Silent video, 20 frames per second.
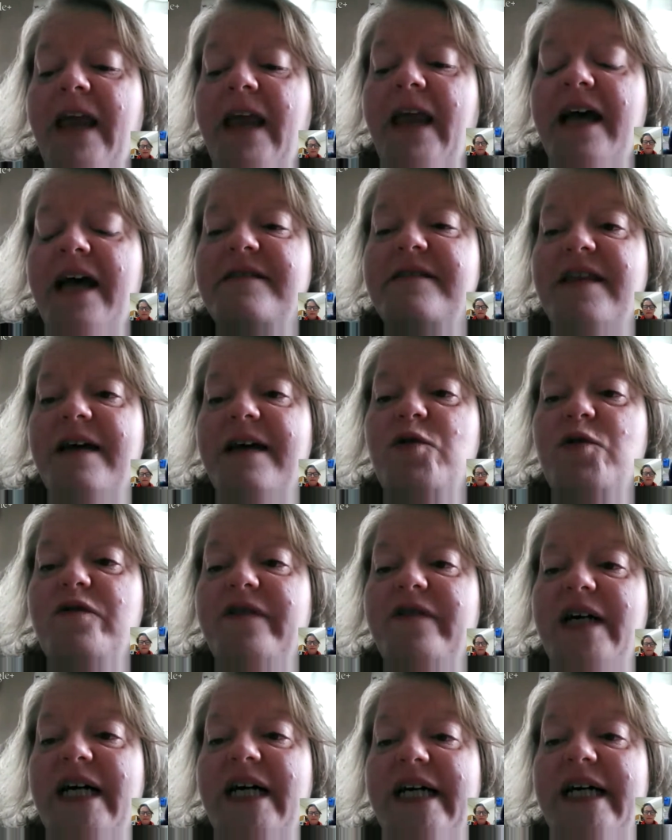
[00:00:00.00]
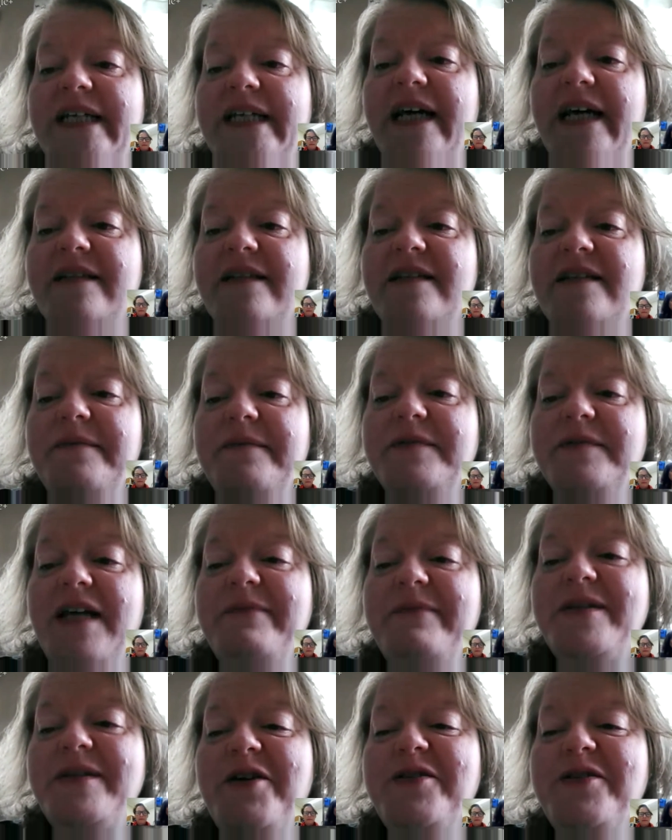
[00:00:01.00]
as they move on. And
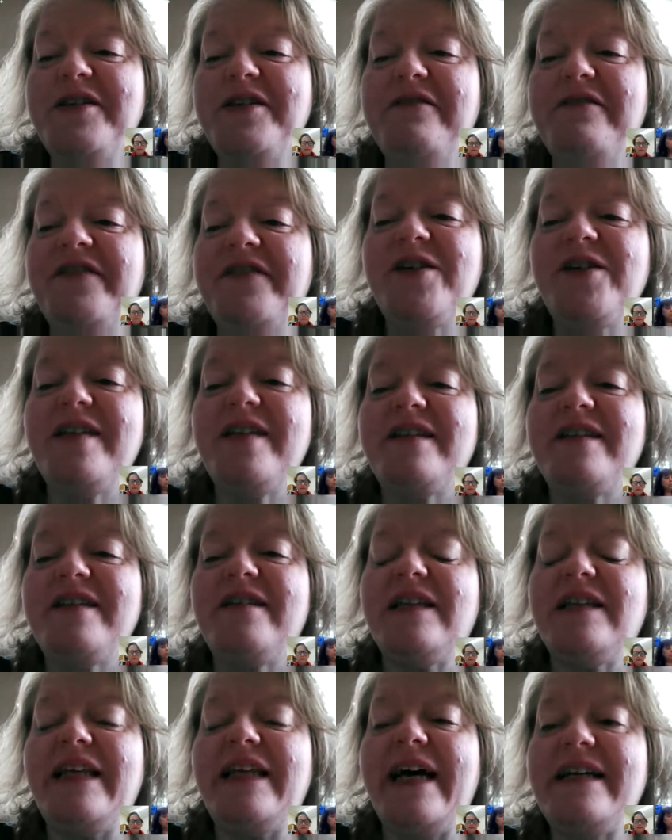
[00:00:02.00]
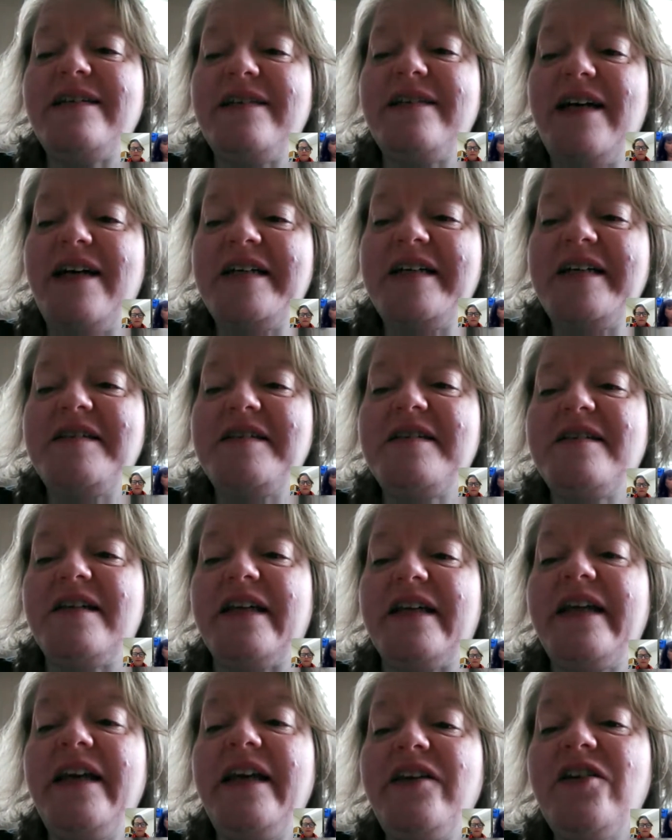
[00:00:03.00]
sometimes there's a fear that the class sizes in
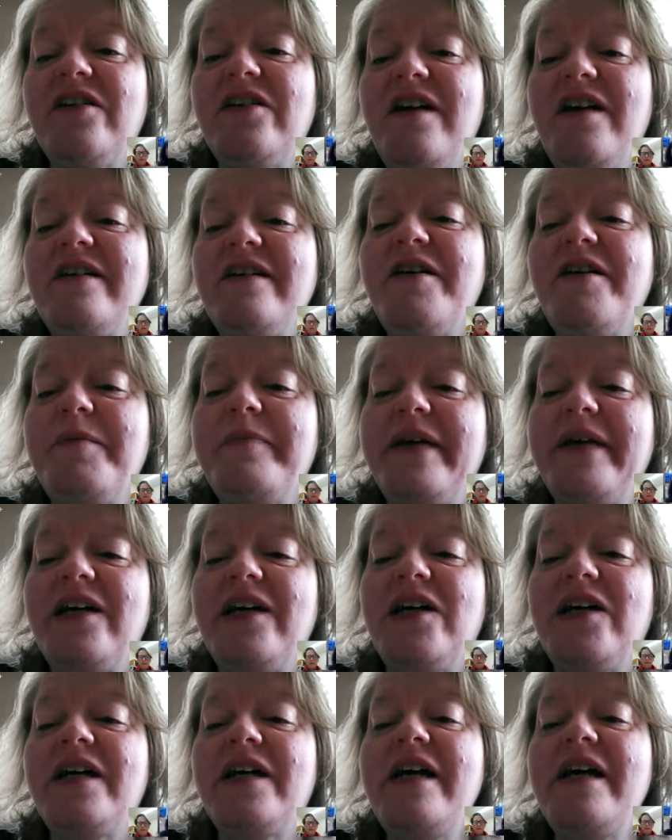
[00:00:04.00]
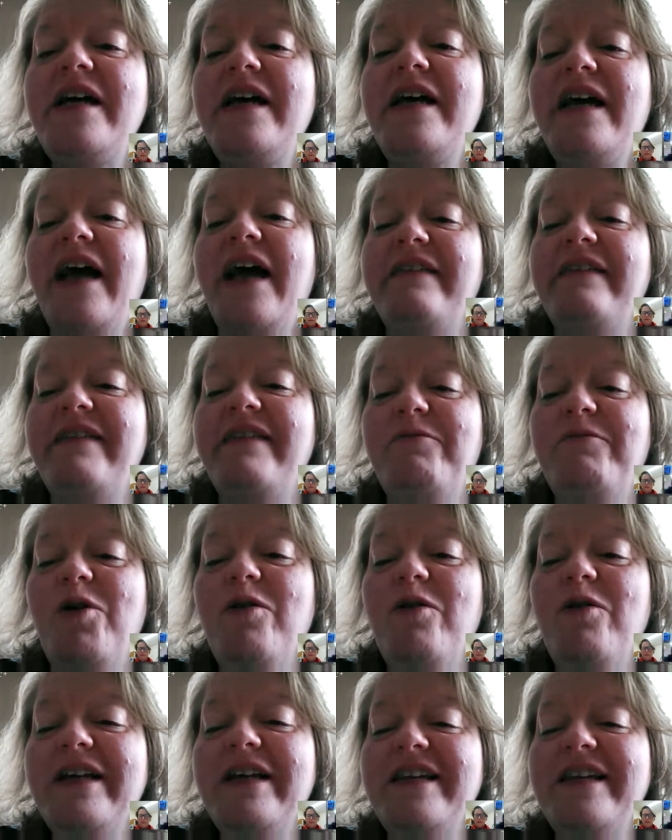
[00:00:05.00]
kindergarten are bigger and they
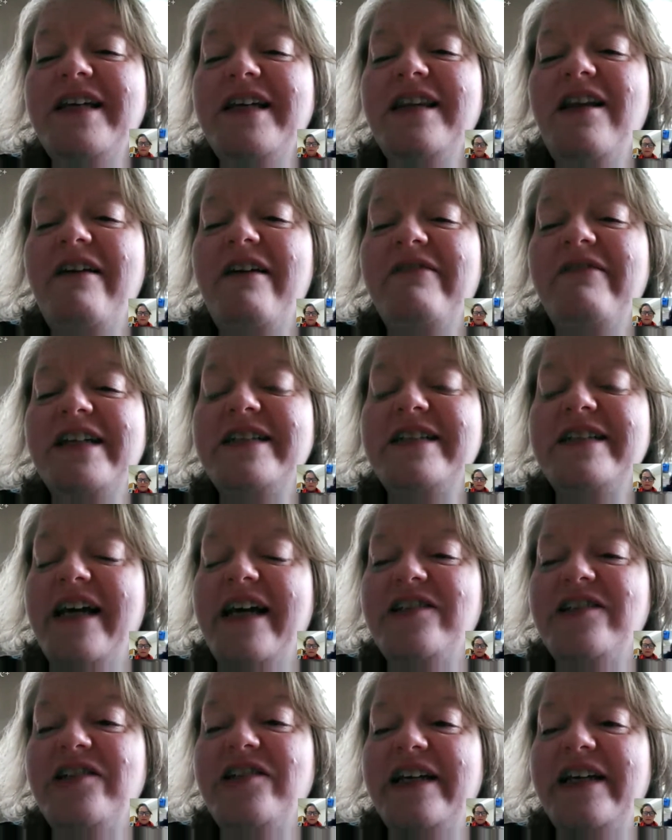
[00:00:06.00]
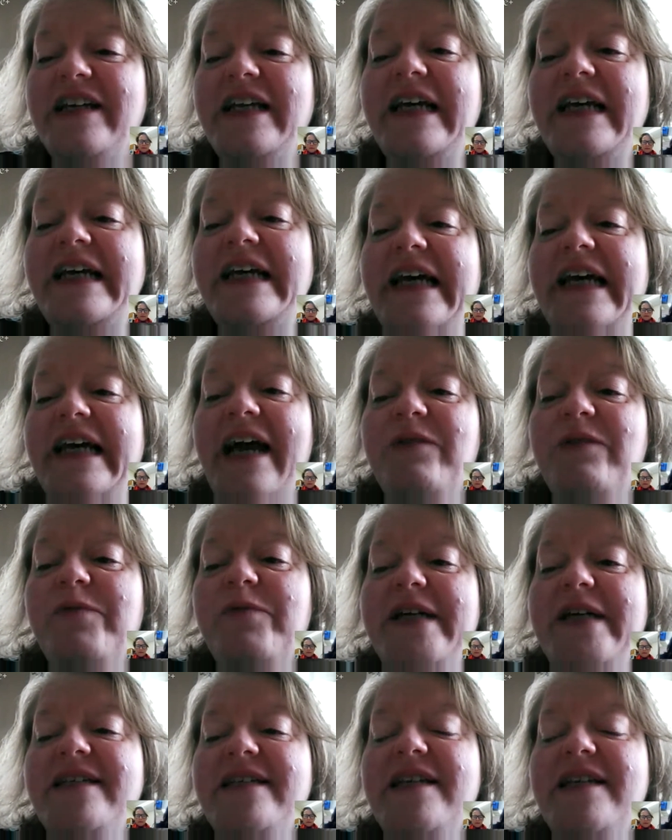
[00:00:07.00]
won't get the love and attention. And
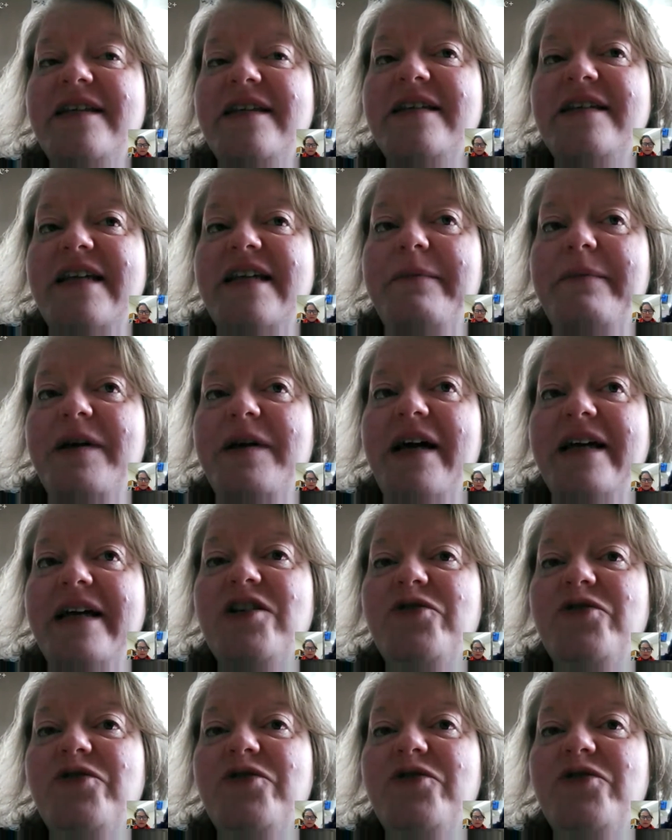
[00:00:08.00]
we see the same kind of